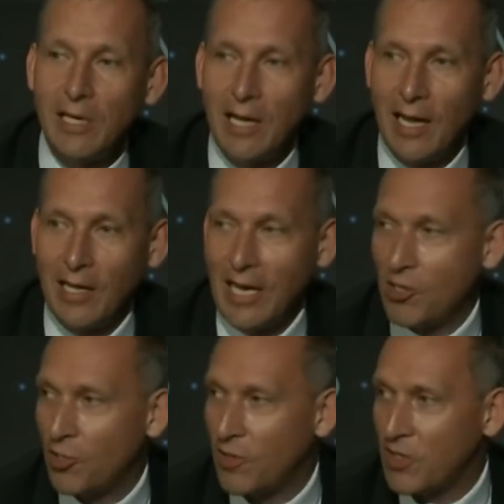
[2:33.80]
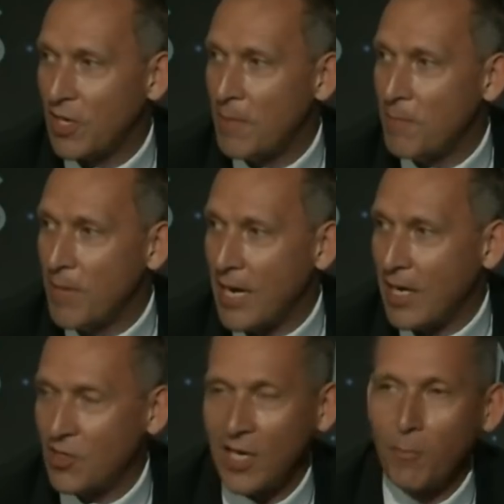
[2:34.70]
Uh, nature is an
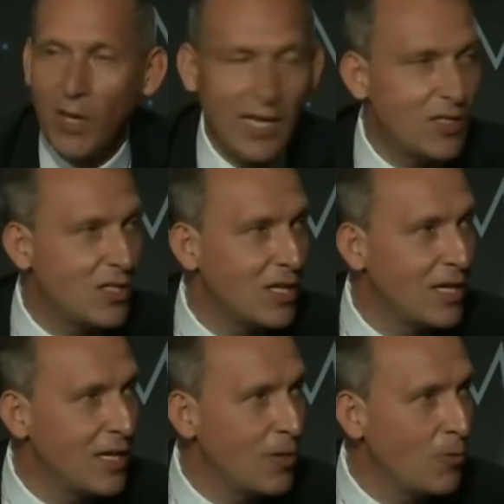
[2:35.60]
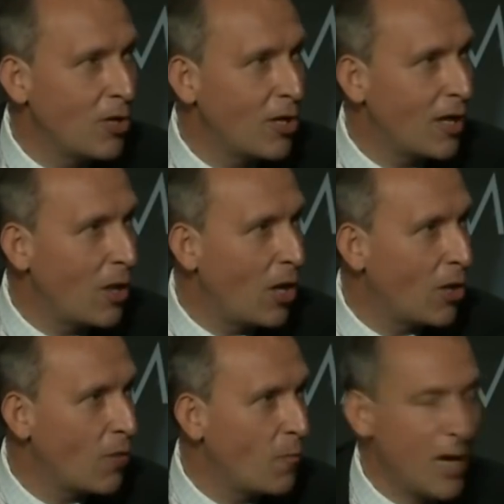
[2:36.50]
amazing place where a lot
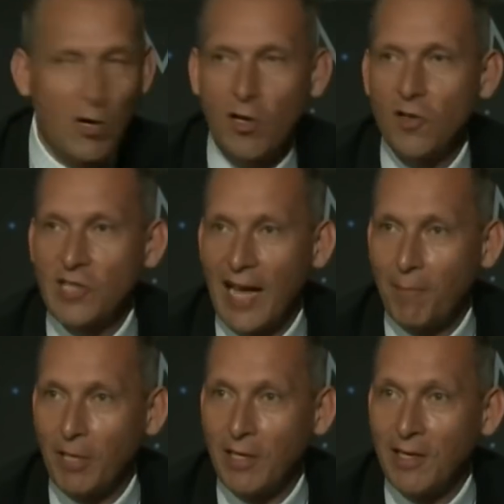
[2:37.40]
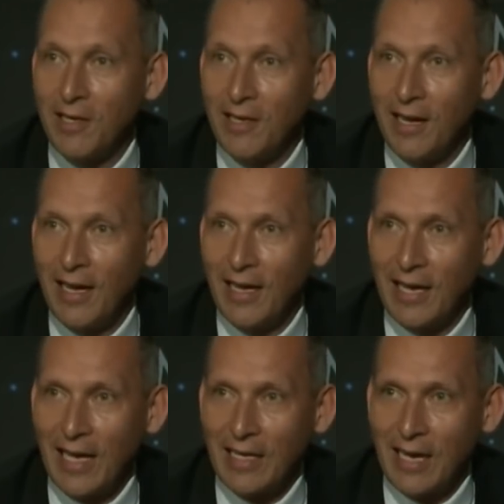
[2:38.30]
of miracles happen. Uh,
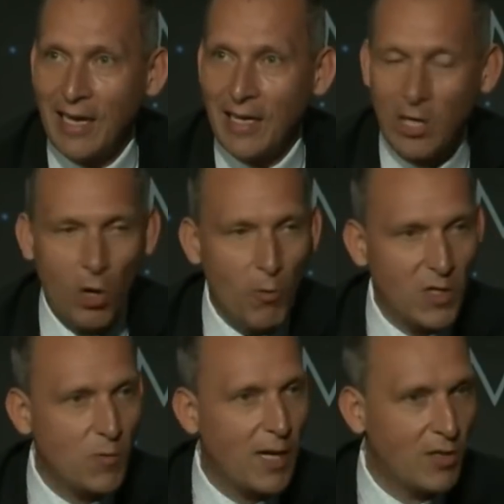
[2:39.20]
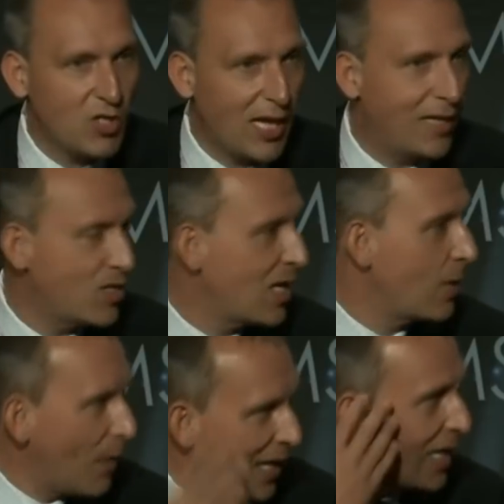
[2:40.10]
that, uh, you know, once we understand, it's
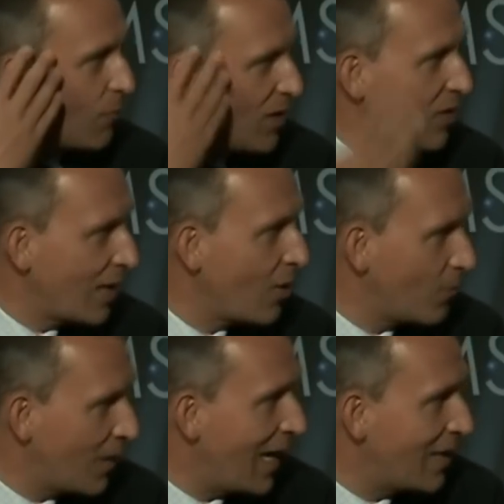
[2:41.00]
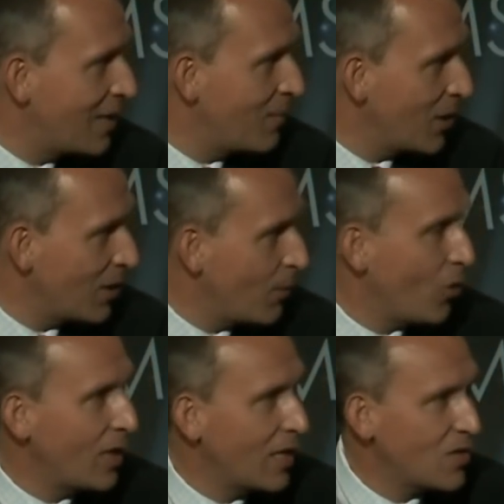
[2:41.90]
like, why didn't we think of that? But the
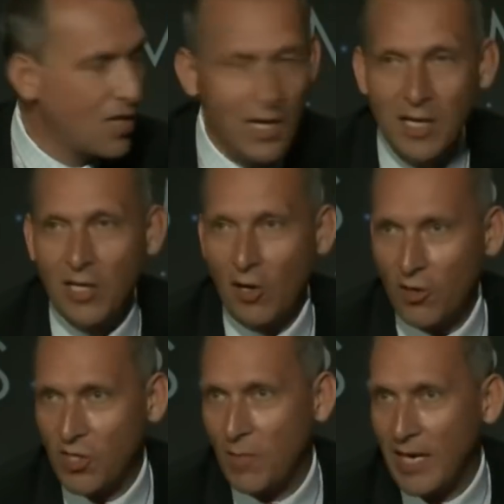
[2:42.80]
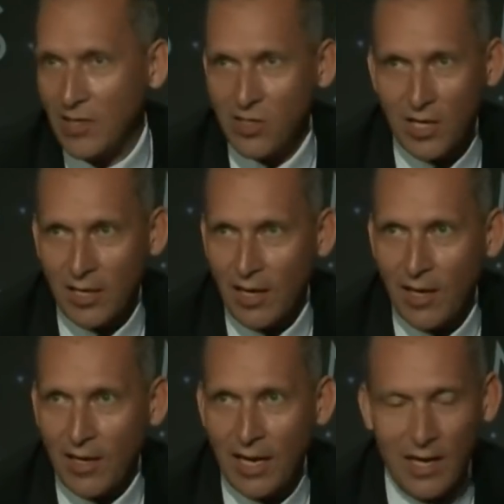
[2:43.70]
point is, there's amazing uh,
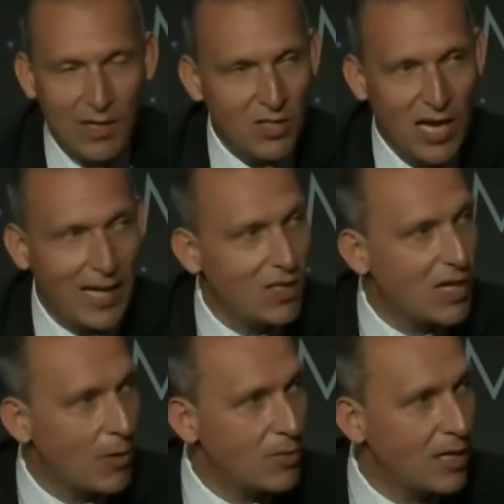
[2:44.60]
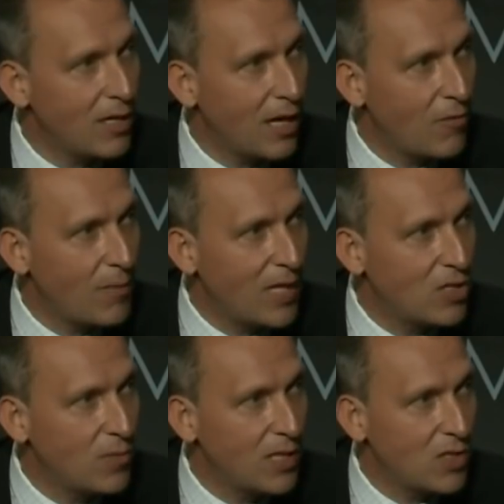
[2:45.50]
uh, science out there that remains
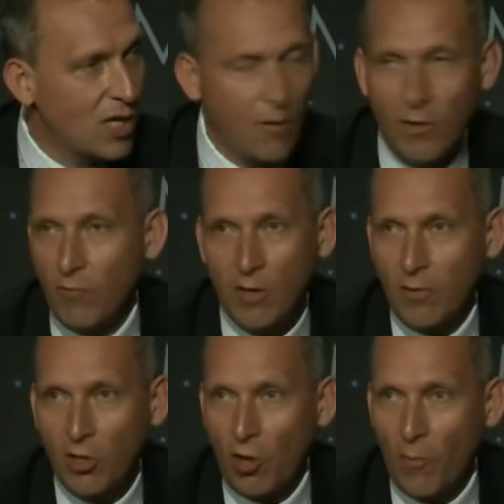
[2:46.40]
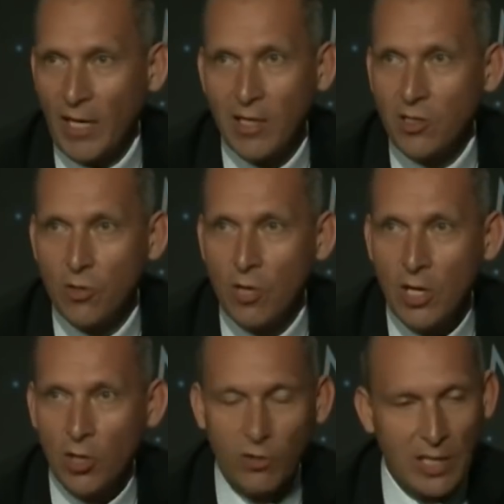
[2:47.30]
to be discovered. We're committed to
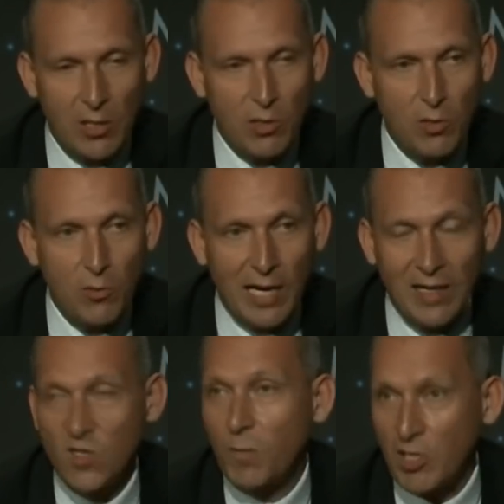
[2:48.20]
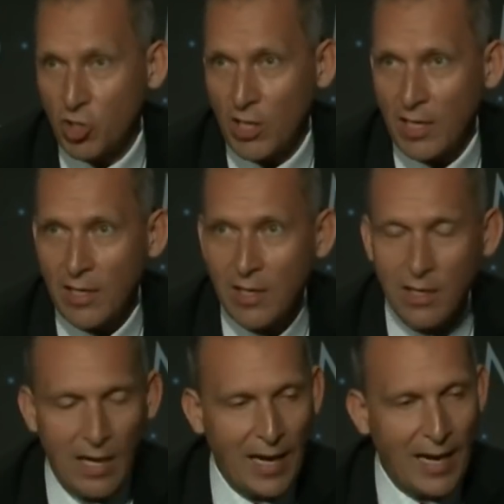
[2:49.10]
continue to do that, especially
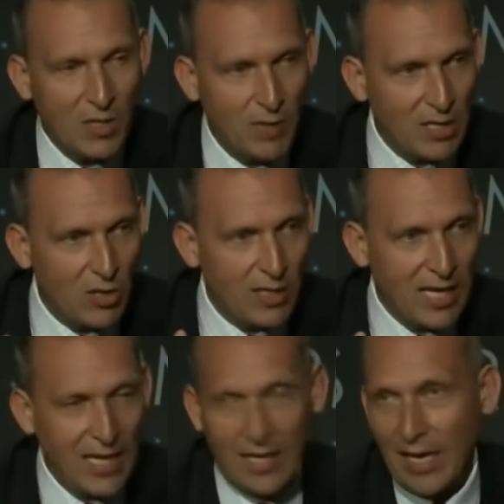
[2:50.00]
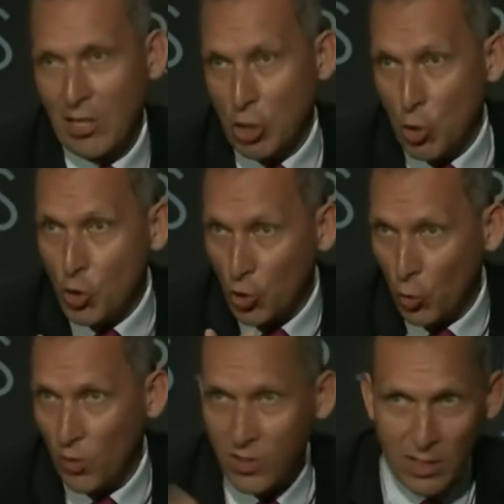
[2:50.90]
uh, as we t take uh, new
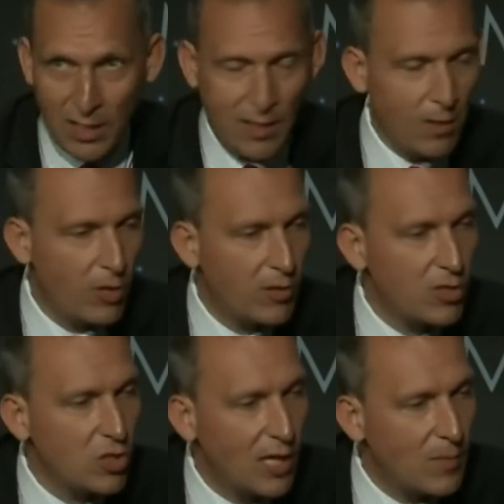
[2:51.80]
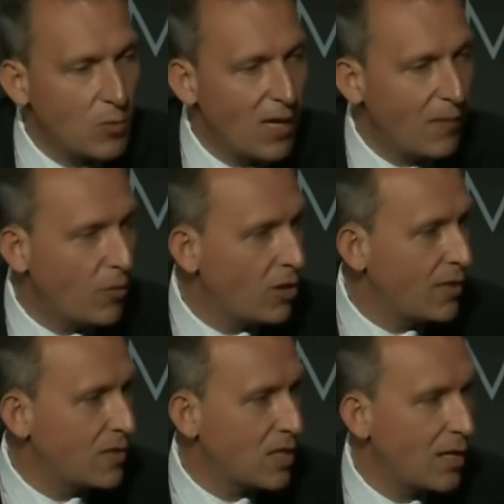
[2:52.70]
tools, uh, whether it's James Webb, whether
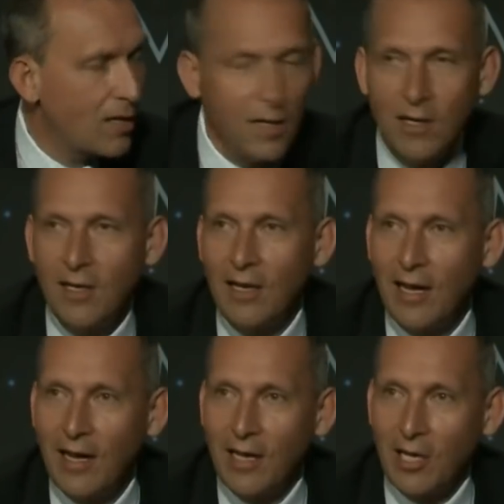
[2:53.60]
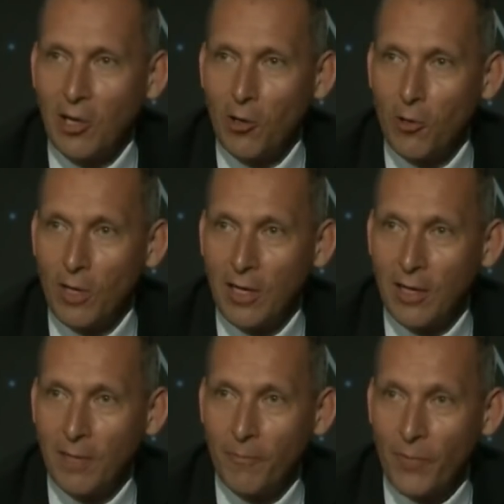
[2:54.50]
it's, uh, uh, you know,
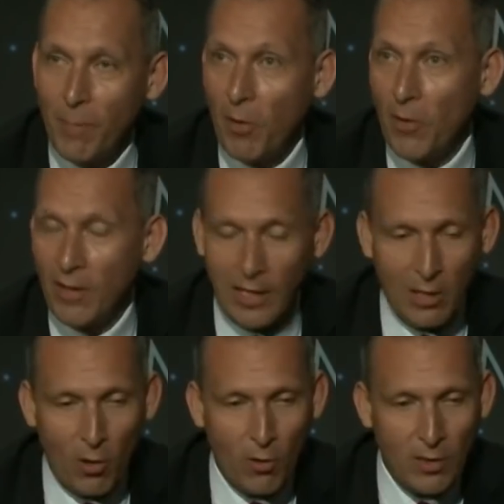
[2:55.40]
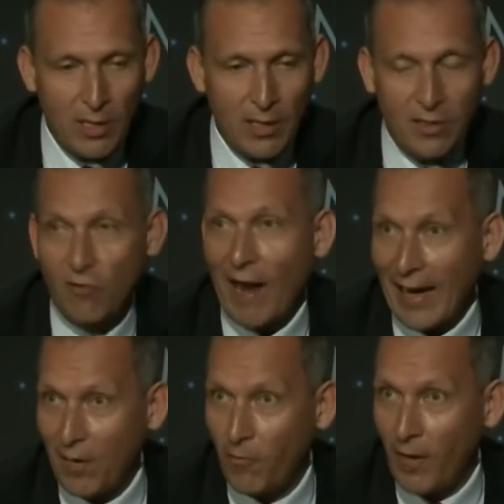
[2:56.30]
um, but, you know, the
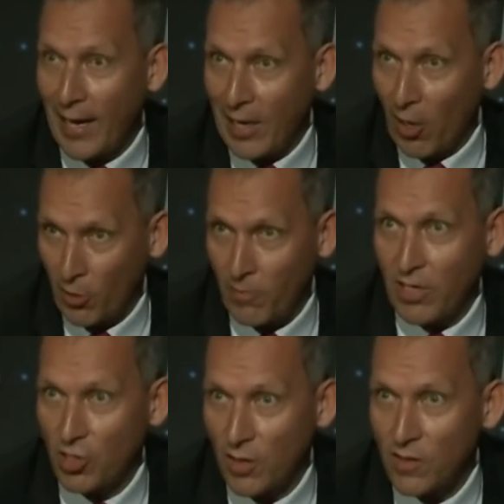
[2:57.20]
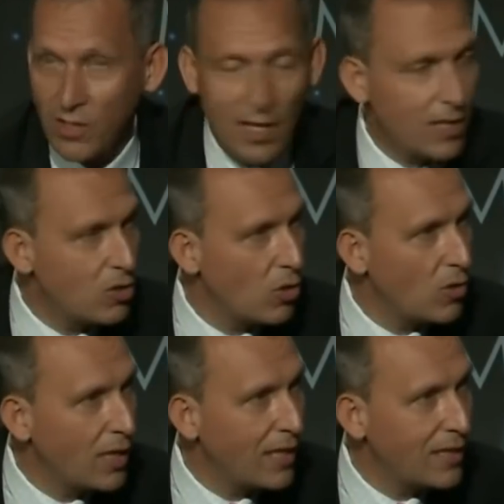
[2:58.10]
Dragonfly, other missions uh, to
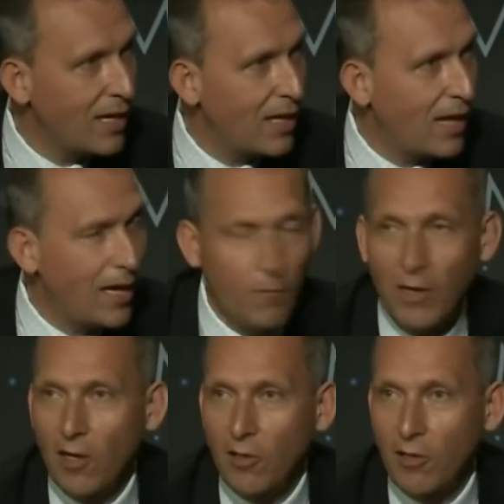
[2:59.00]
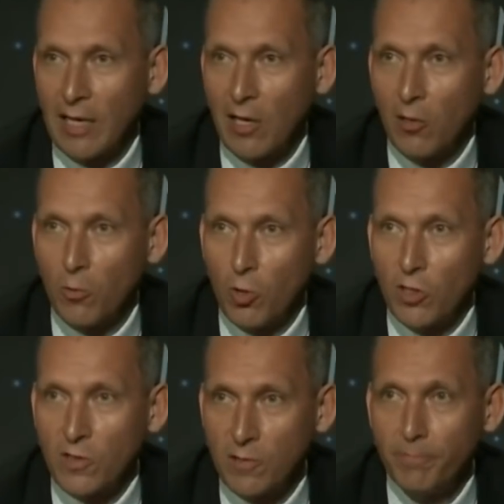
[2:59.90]
look at uh, life in other, in other
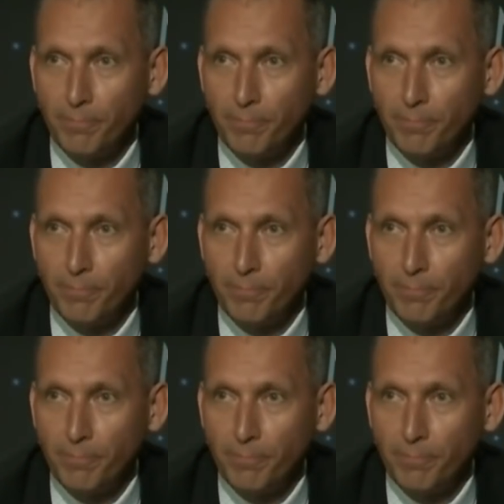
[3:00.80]
worlds.